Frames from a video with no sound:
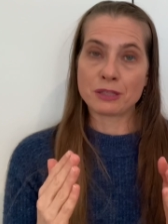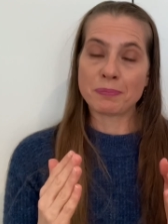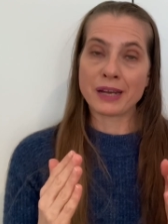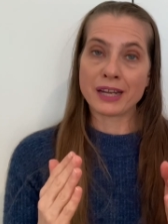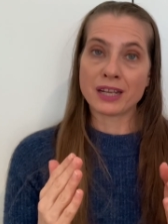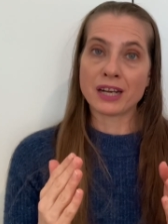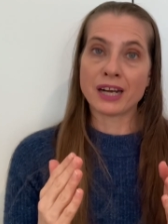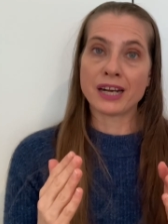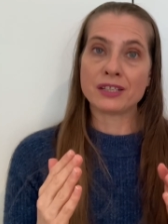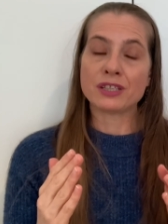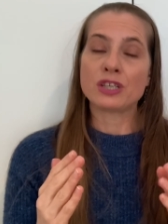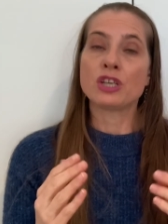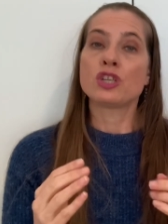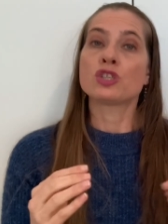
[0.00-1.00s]
by God
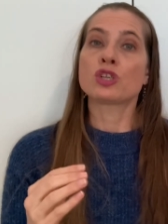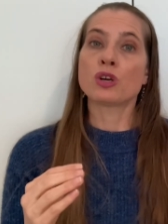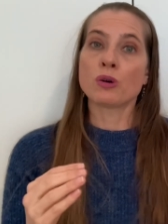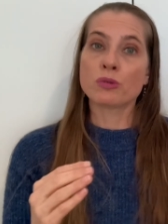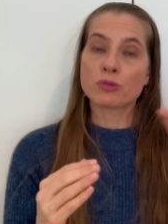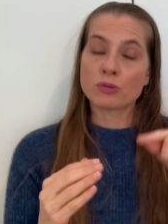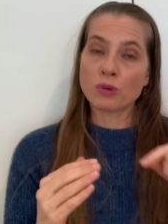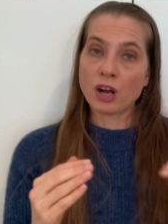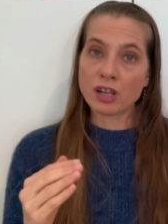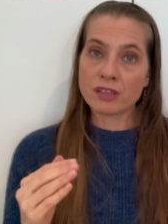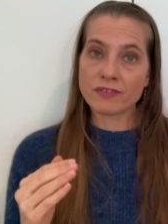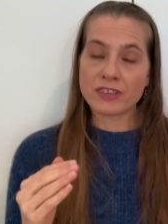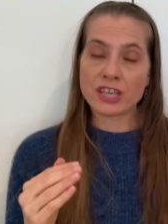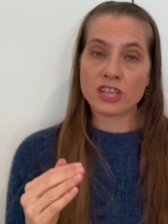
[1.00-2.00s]
to go through all
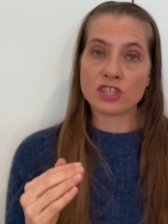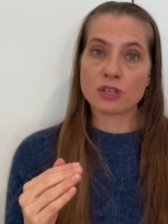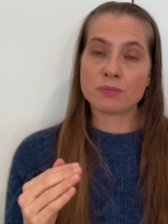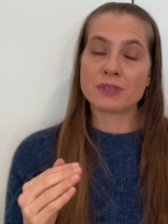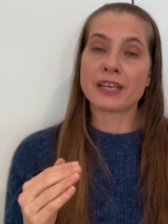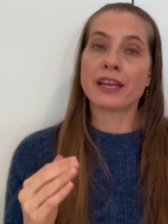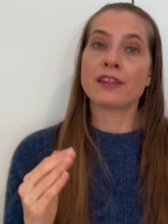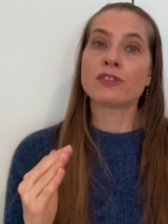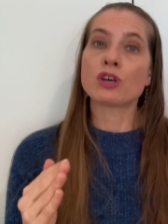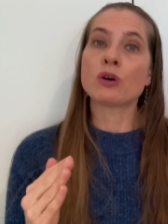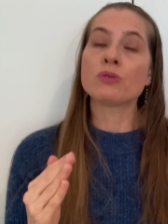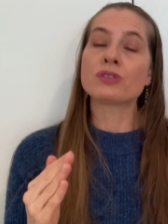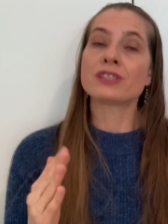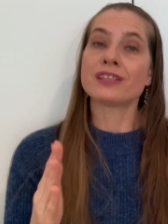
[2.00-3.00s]
of Egypt, and
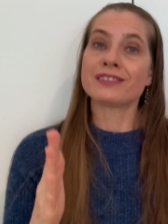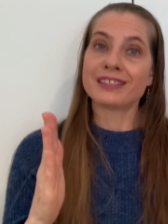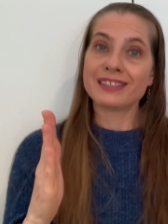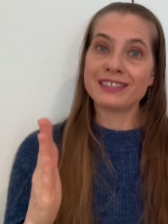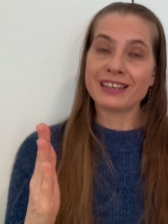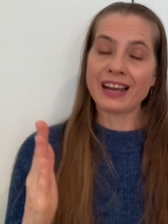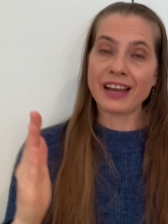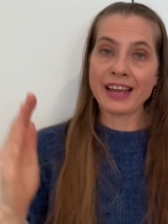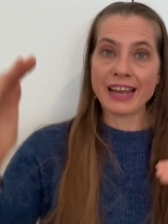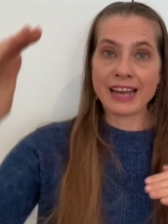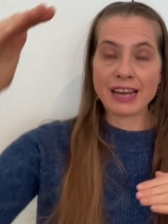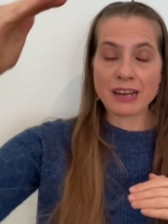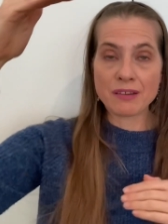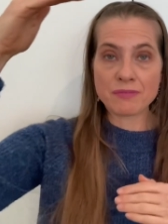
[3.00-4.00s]
those that did not
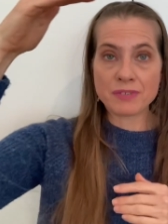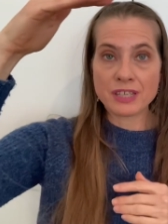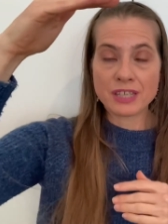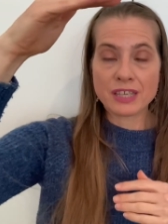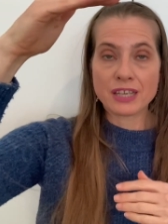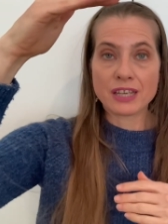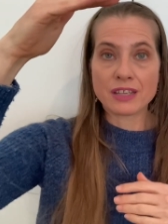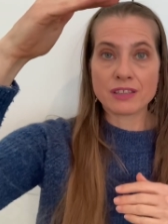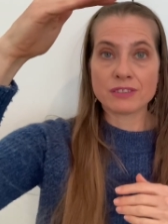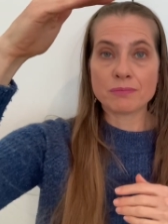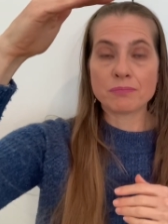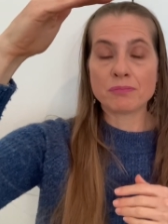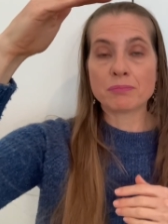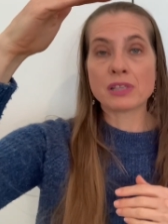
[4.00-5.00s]
have
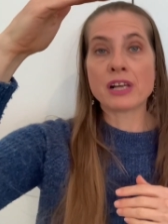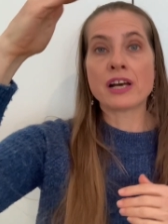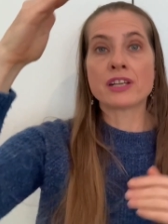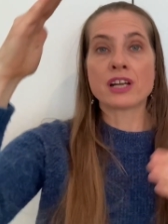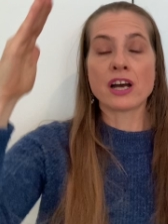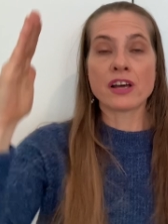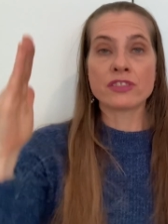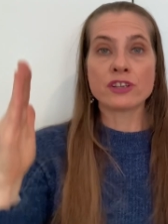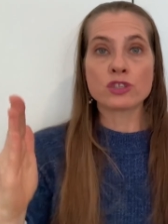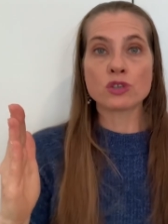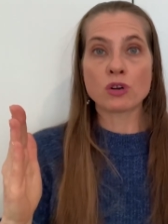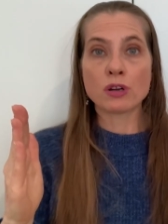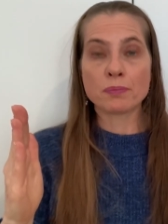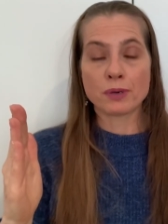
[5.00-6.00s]
blood on their
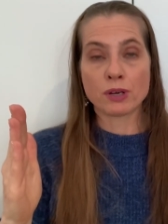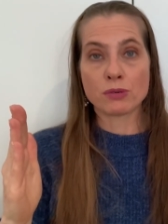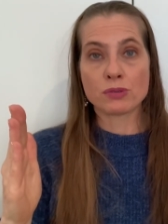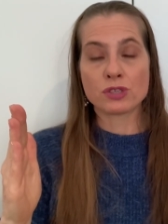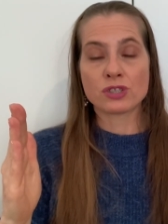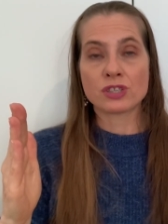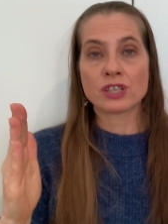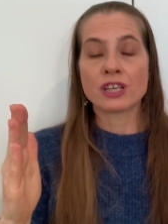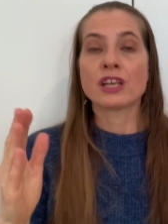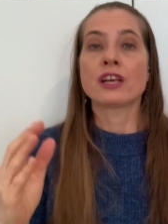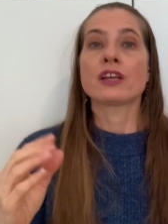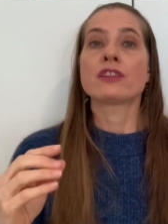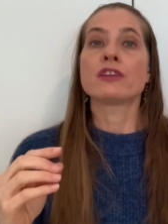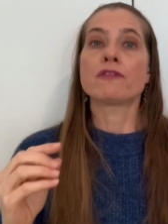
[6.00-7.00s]
doorposts,
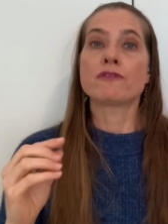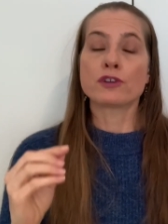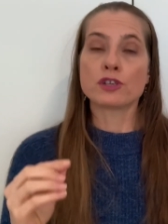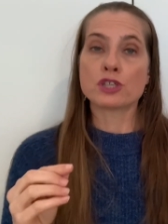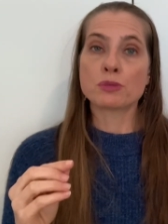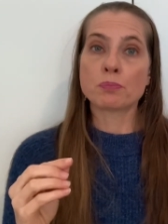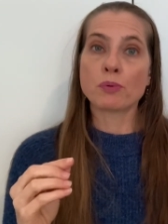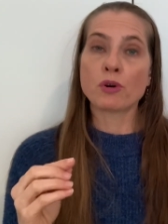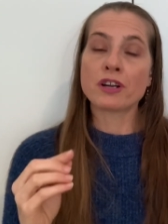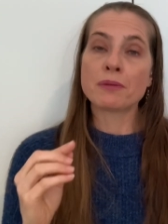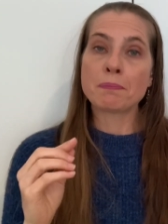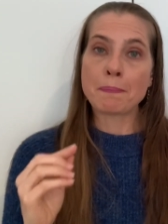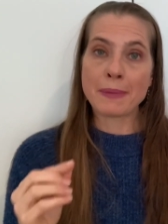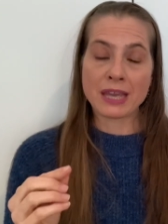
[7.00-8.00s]
the
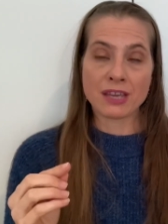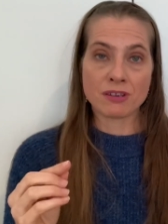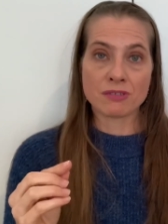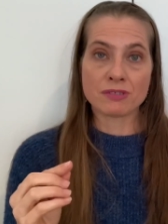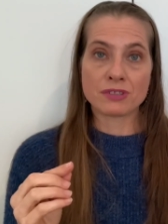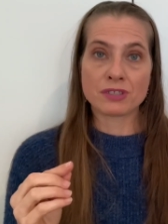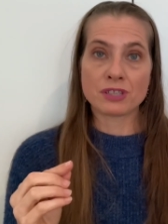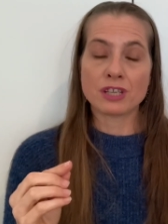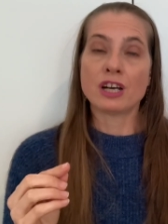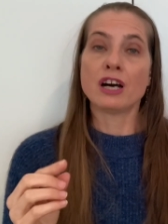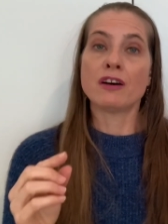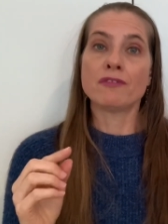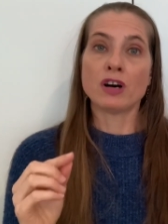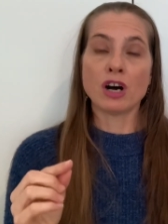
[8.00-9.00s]
firstborn males
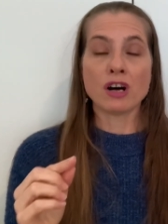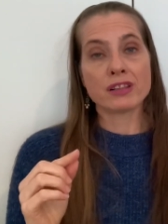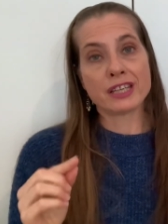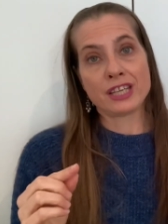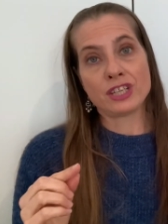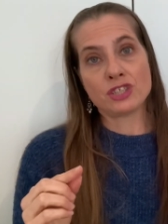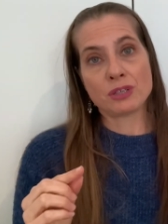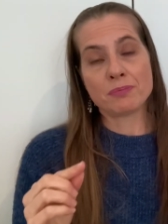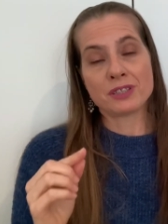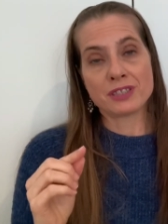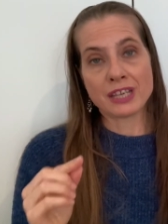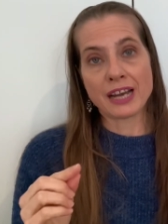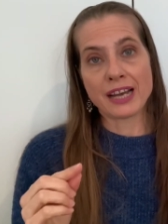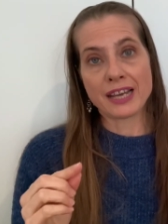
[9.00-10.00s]
of all Egypt
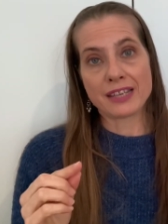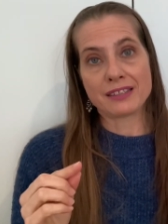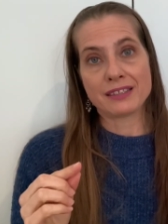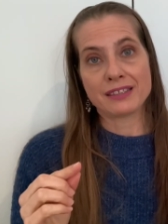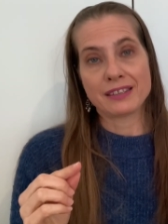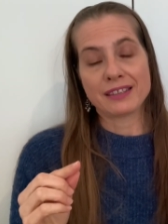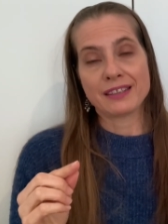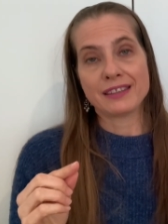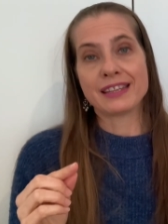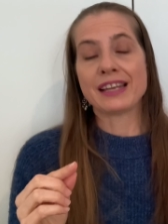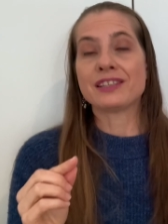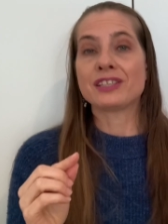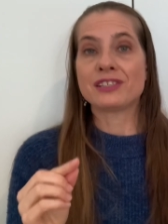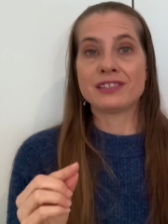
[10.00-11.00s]
died
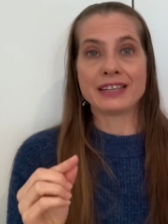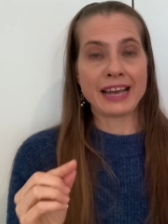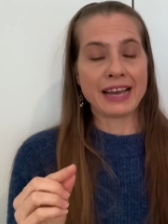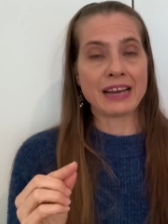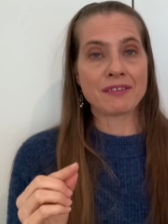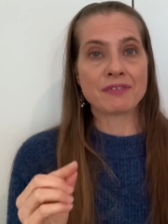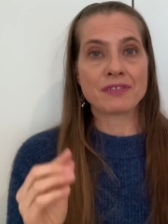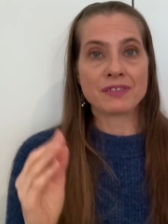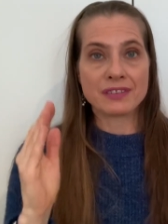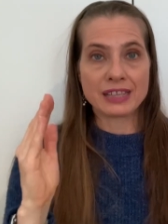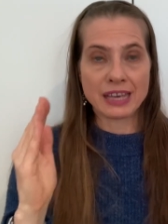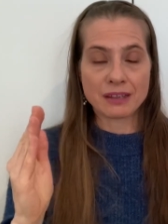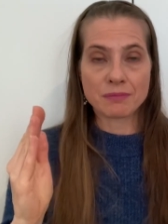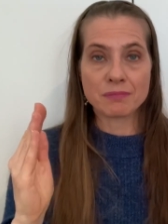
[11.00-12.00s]
that didn't have
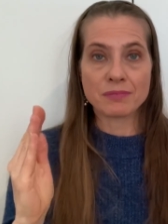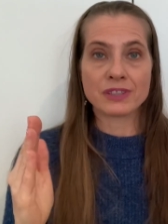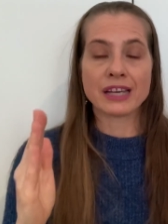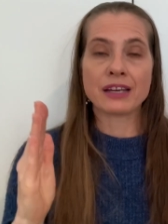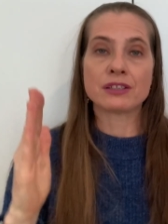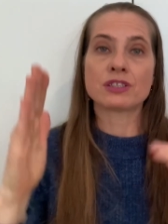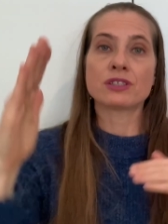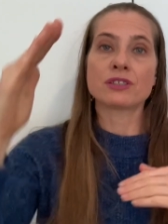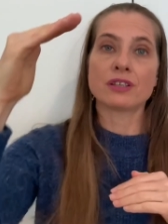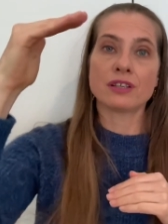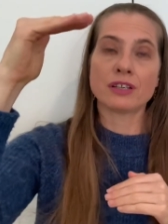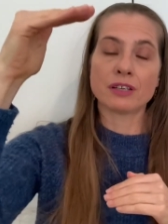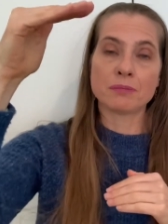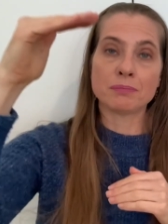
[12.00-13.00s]
that
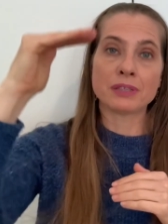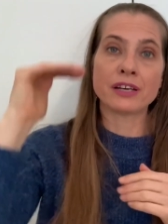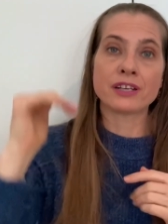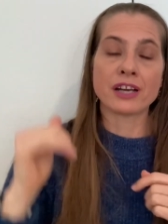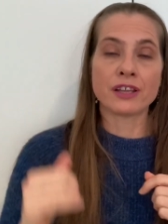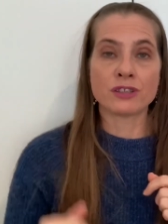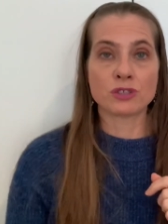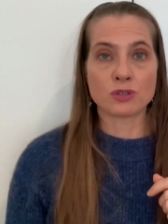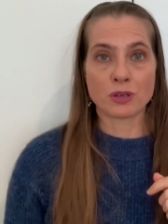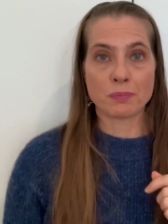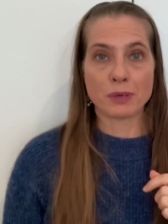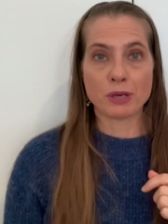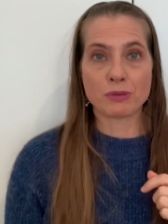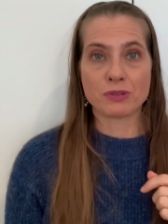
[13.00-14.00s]
blood on the
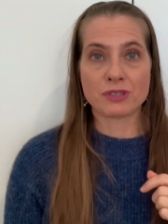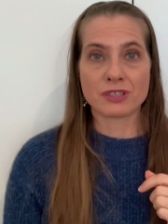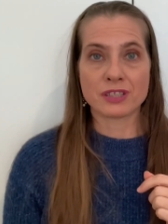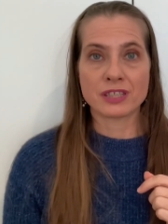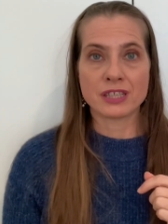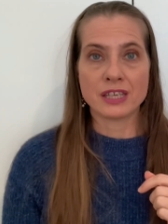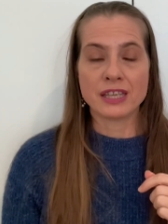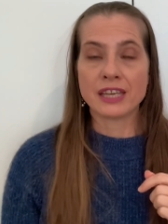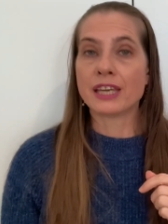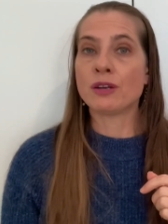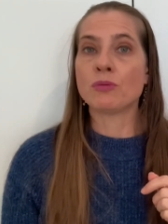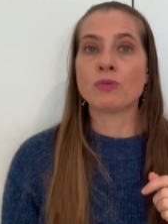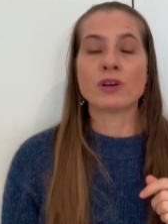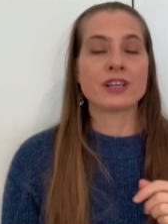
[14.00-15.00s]
doorposts.
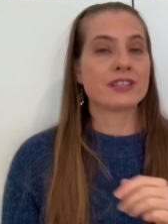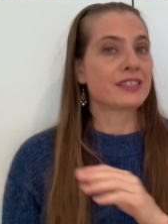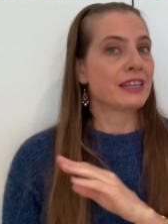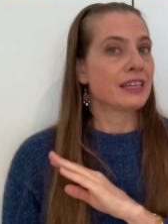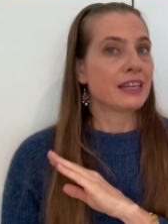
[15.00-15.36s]
It was